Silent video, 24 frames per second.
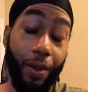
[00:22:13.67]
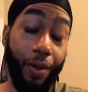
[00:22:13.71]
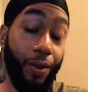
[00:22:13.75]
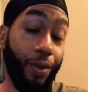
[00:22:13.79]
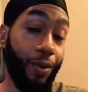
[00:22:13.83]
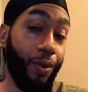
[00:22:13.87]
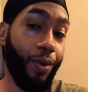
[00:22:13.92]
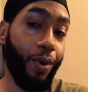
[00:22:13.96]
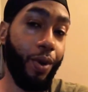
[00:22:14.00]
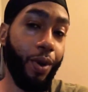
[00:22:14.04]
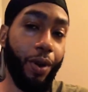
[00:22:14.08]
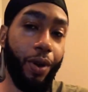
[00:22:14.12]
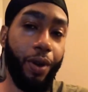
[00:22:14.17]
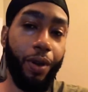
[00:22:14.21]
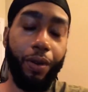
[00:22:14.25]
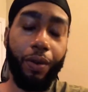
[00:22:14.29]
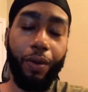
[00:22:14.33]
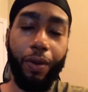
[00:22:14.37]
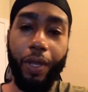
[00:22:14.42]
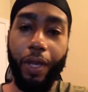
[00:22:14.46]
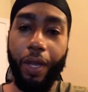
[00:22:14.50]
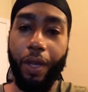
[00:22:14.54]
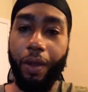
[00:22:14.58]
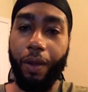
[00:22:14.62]

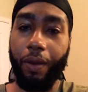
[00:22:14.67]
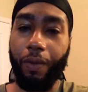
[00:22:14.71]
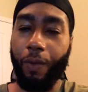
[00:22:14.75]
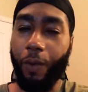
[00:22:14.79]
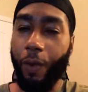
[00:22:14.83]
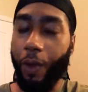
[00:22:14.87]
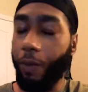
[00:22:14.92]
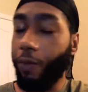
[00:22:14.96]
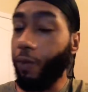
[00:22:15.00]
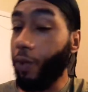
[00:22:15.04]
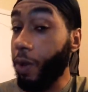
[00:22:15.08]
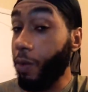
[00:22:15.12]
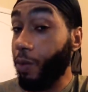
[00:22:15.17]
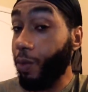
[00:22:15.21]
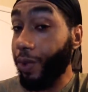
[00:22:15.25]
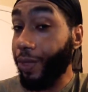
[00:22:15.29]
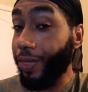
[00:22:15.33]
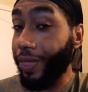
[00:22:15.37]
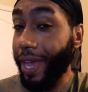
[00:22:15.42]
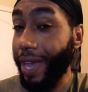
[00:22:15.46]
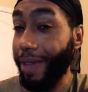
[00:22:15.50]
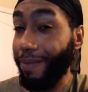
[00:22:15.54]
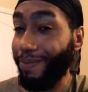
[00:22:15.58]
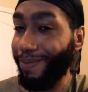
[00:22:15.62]
Or what
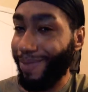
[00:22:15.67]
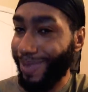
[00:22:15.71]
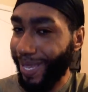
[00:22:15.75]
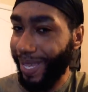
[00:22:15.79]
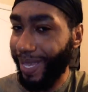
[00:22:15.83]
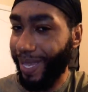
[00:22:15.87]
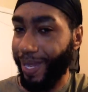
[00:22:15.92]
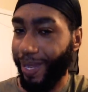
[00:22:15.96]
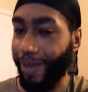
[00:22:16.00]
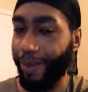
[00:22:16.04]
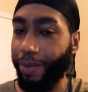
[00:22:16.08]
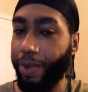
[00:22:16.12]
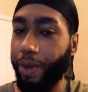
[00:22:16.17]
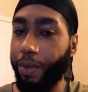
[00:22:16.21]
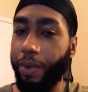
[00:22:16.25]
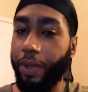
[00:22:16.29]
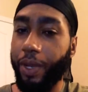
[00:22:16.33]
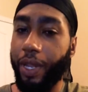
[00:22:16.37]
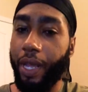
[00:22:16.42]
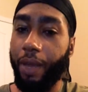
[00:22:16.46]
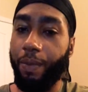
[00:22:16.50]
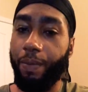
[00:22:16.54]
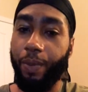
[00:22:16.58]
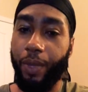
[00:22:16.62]
would that be? What
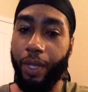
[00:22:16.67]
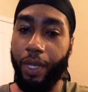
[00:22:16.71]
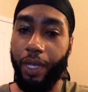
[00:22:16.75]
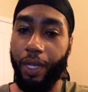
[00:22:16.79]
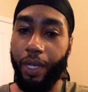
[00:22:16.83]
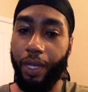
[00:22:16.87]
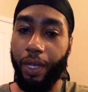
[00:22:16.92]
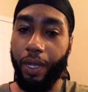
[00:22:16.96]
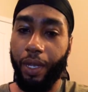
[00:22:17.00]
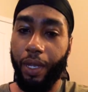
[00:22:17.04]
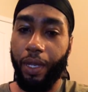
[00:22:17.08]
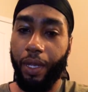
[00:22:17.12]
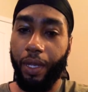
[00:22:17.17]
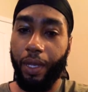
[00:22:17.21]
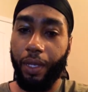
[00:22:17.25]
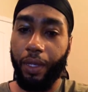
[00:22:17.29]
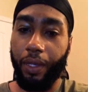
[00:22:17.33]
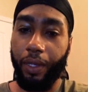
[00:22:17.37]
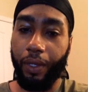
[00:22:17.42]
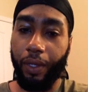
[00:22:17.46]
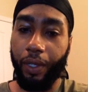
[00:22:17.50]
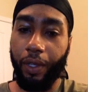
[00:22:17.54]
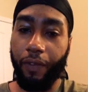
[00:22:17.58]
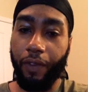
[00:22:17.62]
would that be?
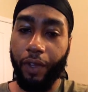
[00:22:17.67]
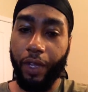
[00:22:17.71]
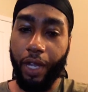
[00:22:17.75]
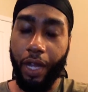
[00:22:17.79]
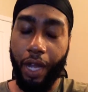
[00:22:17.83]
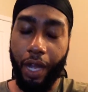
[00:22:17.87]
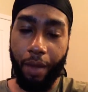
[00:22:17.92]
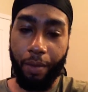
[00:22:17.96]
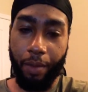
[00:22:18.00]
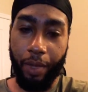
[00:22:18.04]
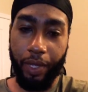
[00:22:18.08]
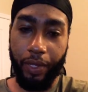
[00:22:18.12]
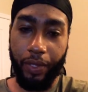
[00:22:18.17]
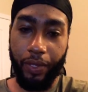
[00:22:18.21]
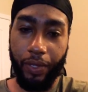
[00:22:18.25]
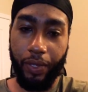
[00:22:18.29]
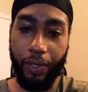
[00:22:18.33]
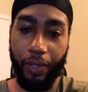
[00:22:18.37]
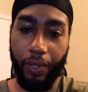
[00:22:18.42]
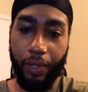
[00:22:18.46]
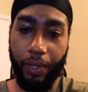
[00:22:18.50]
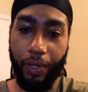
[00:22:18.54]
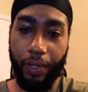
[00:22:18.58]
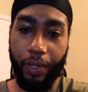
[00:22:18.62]
Leave a
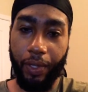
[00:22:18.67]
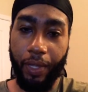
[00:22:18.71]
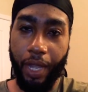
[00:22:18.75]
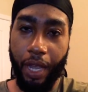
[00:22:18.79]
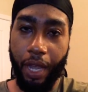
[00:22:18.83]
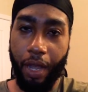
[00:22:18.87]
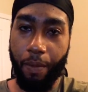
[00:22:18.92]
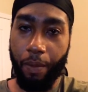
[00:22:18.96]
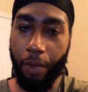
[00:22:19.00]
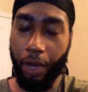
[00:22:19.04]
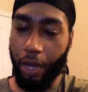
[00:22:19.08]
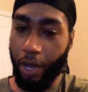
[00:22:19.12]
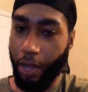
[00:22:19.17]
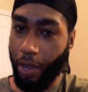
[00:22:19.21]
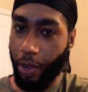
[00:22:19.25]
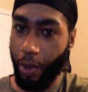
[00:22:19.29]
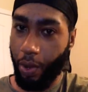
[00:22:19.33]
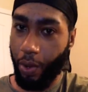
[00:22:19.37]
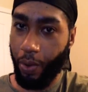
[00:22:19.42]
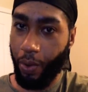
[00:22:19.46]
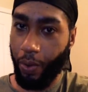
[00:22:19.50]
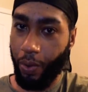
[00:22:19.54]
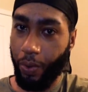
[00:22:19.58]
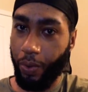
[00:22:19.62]
comment down
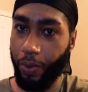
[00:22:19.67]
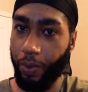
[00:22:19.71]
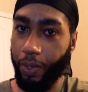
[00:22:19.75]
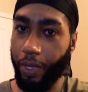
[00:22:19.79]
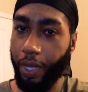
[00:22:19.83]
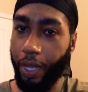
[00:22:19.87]
below.